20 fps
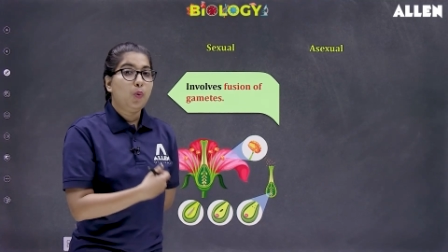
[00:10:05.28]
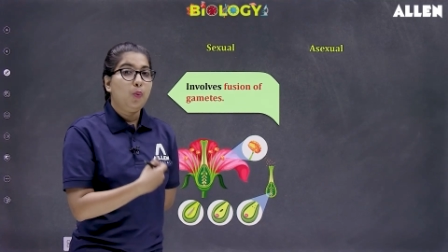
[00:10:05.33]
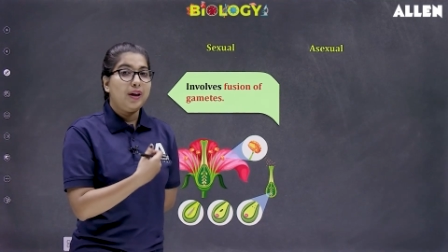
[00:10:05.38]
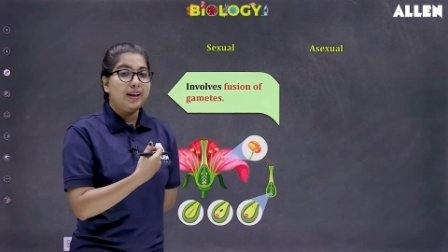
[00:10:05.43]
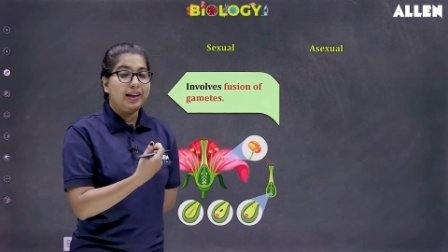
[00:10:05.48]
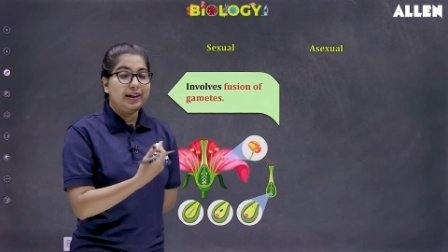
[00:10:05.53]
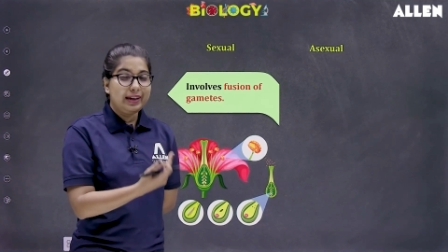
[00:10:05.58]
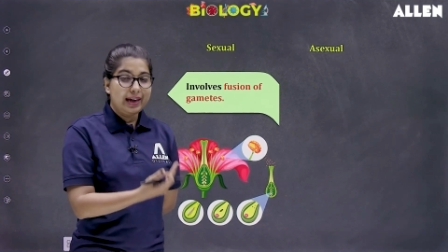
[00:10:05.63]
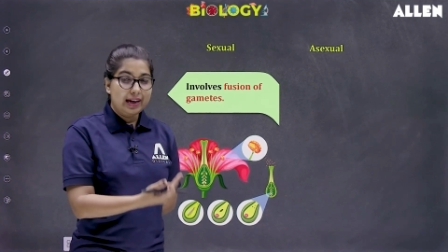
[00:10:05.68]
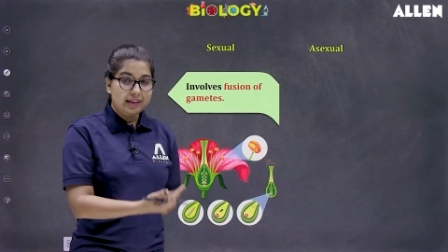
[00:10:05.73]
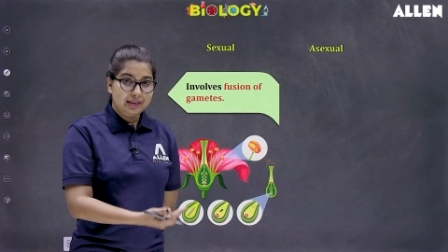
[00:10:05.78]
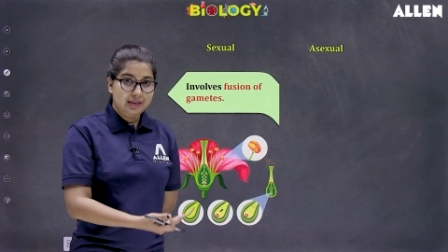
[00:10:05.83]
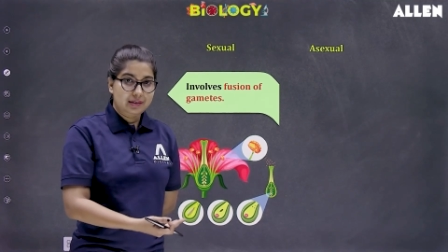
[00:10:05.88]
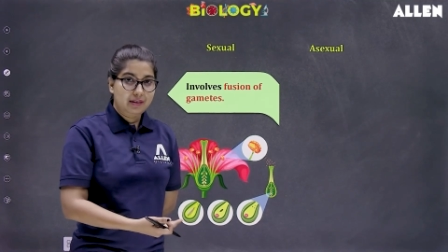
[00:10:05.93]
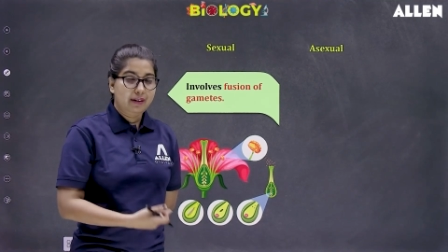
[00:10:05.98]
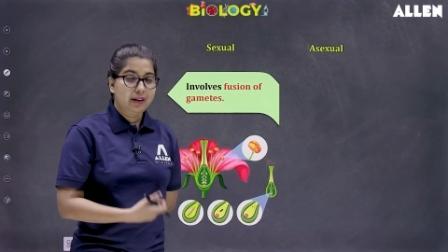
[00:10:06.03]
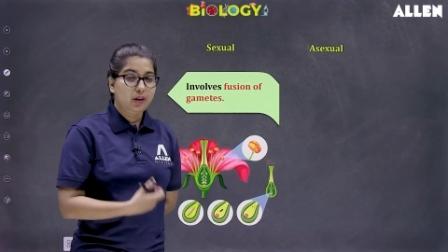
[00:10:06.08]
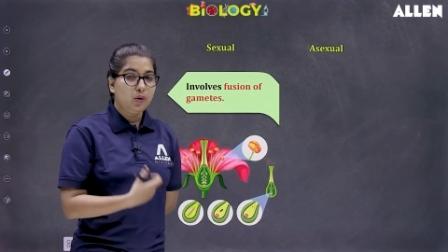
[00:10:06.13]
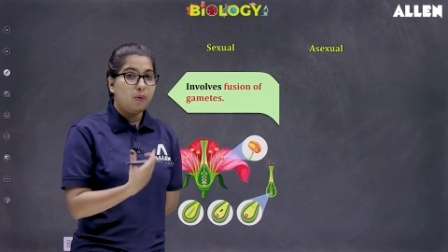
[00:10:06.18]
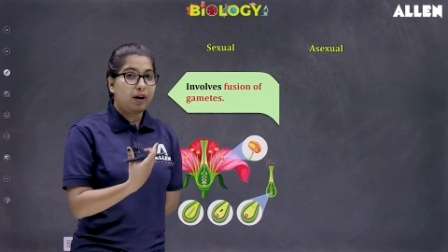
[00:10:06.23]
when it gets the
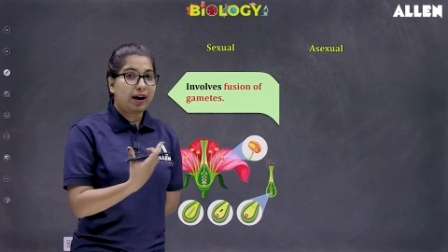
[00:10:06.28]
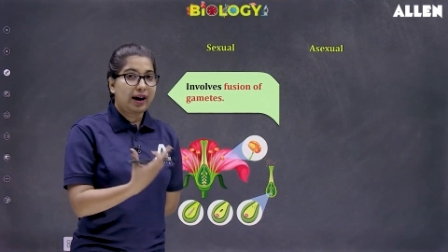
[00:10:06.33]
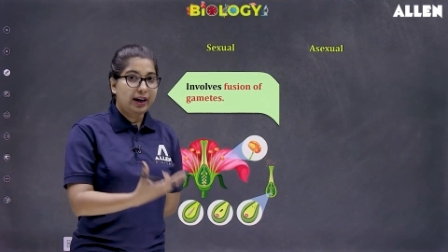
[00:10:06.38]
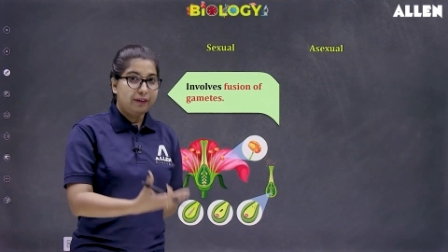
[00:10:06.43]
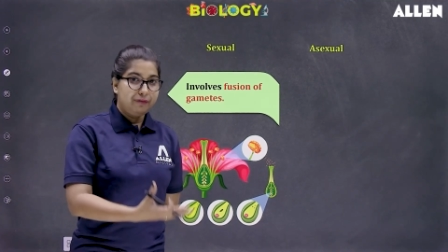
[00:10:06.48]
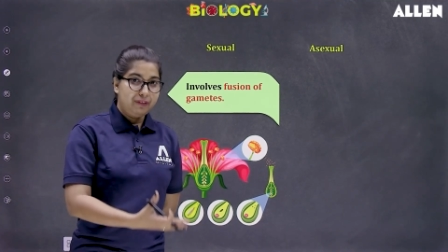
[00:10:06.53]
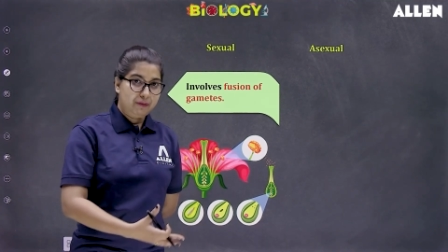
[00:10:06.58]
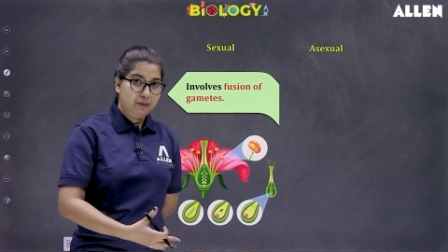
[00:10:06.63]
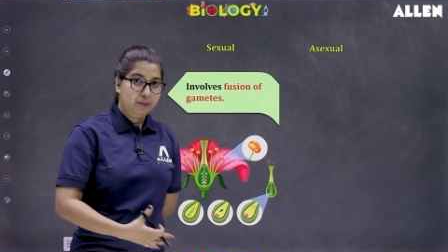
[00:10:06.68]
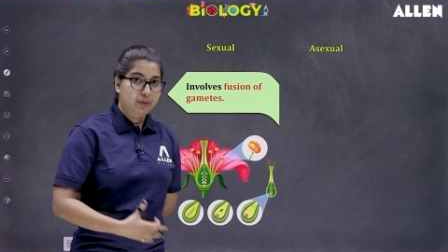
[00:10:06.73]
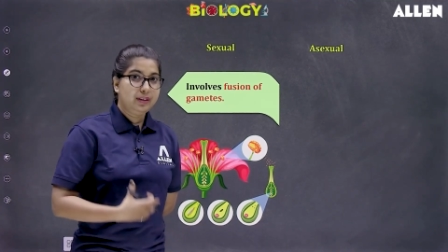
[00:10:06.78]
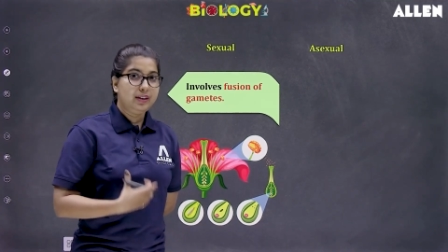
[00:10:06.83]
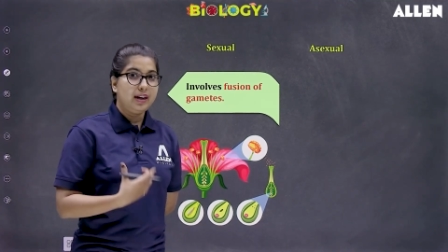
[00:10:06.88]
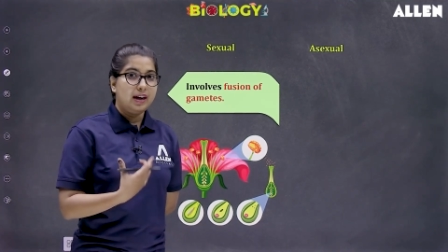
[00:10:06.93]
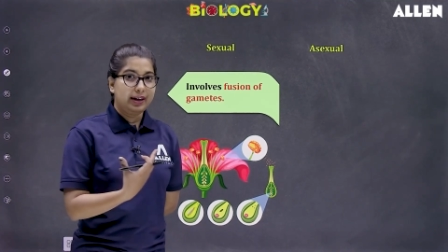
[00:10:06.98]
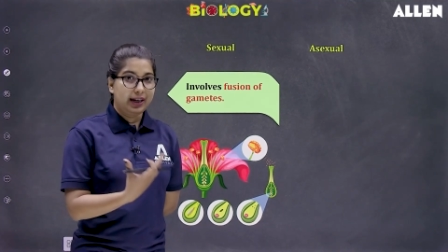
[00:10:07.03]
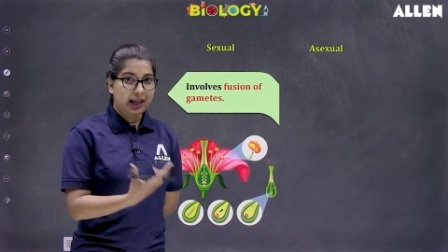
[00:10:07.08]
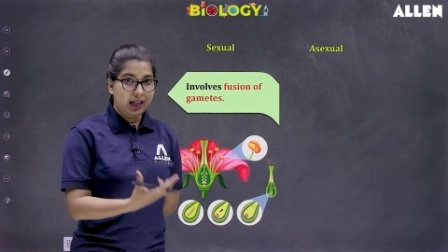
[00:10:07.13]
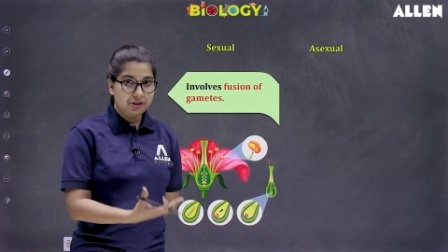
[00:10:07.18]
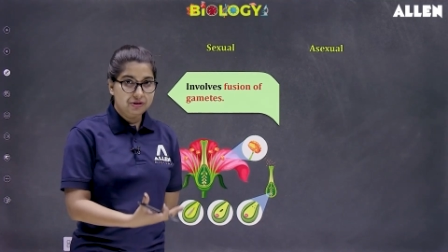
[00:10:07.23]
required favorable
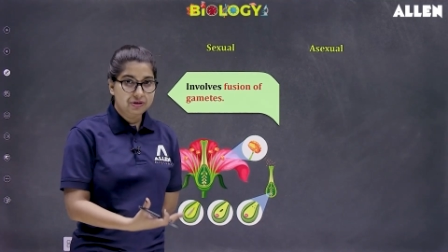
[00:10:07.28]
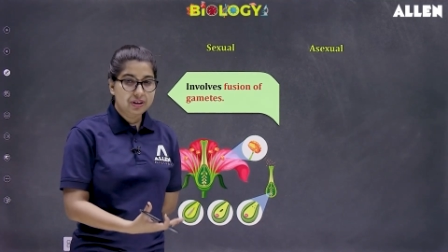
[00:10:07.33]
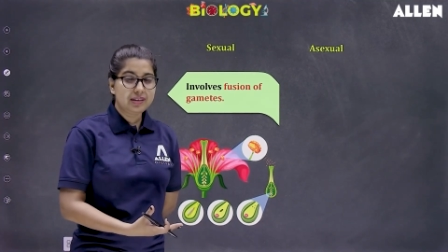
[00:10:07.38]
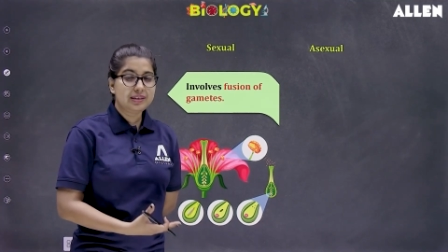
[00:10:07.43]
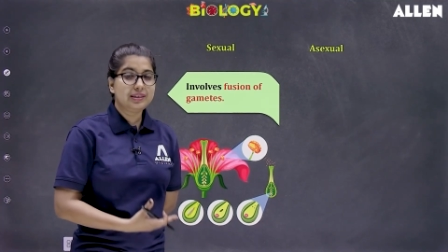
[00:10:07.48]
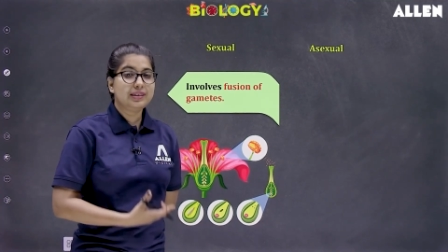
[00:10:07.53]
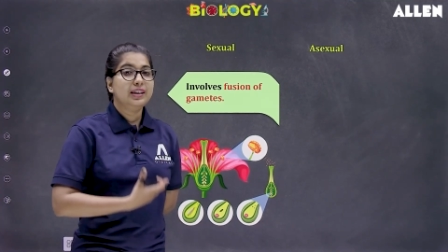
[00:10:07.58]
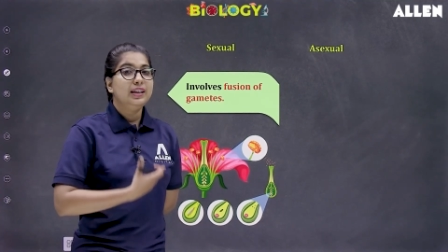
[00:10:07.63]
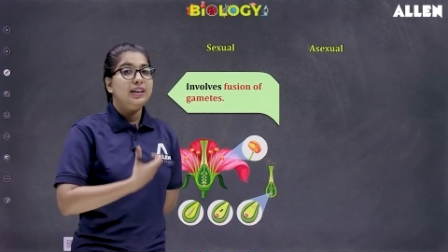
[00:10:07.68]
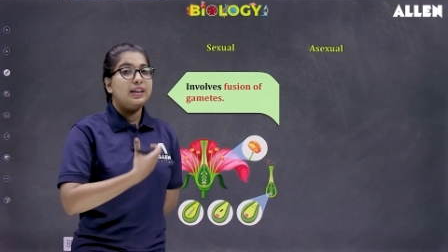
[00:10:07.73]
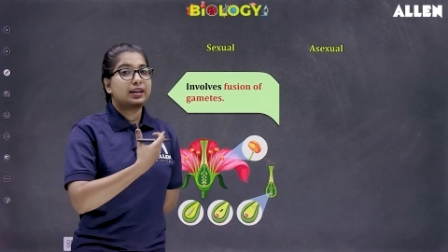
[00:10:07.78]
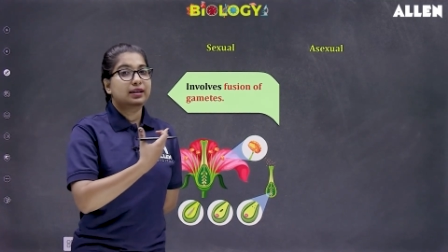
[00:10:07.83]
conditions.